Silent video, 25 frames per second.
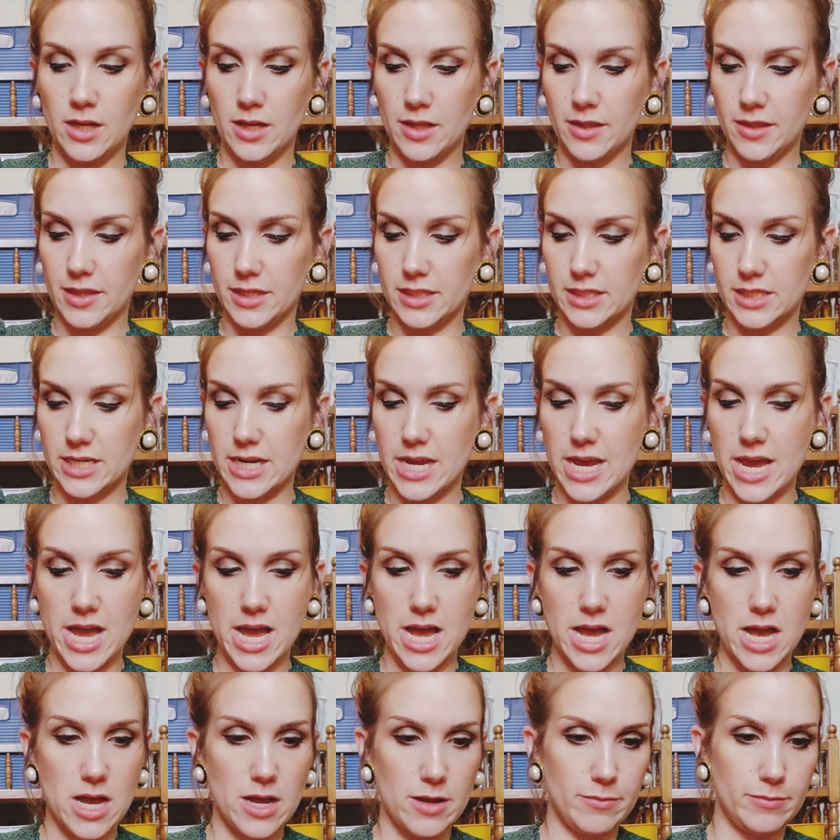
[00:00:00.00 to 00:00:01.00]
The
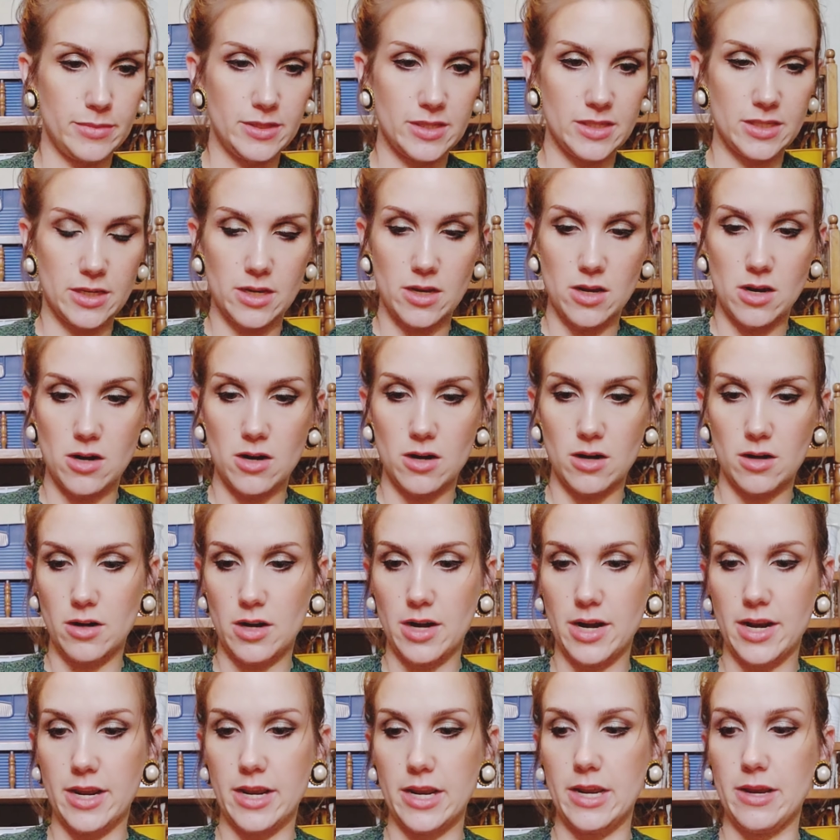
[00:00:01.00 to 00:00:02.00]
tabs are
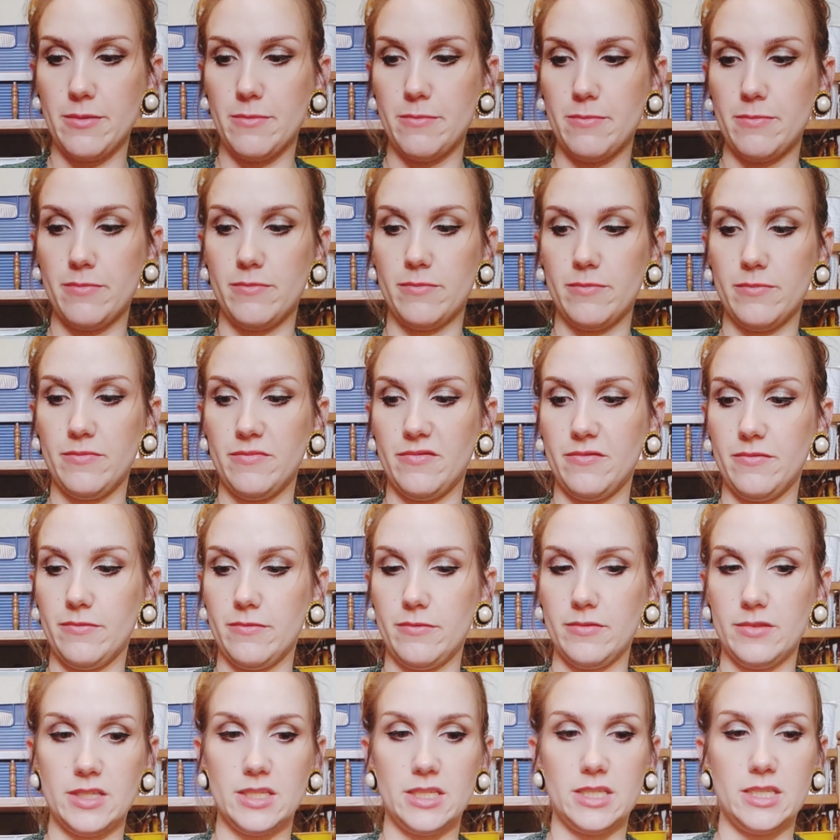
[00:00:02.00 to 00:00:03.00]
a
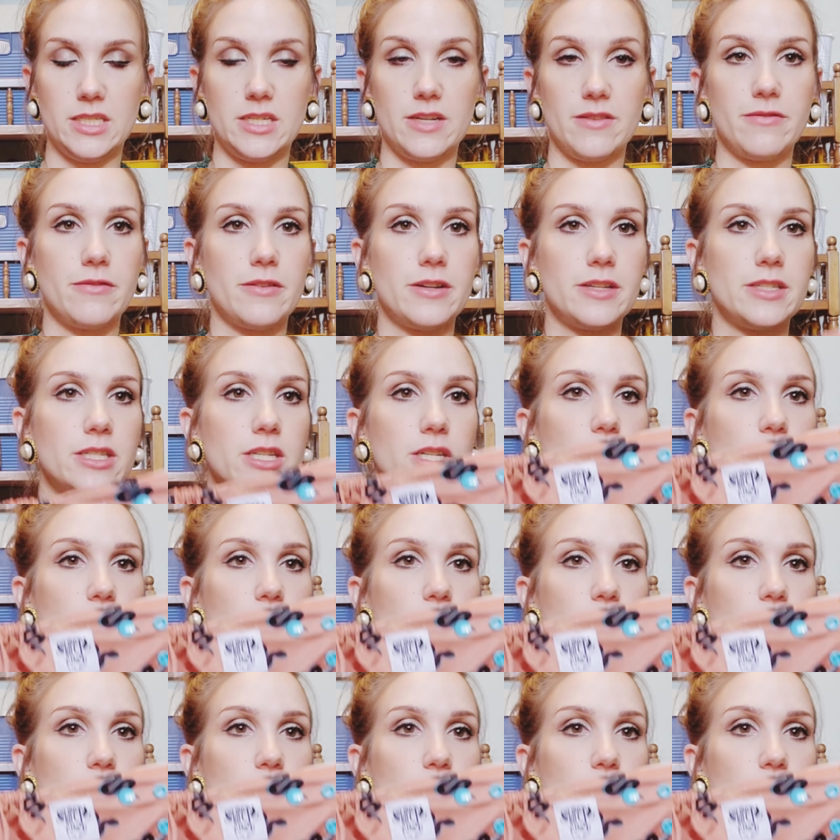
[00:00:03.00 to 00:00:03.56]
different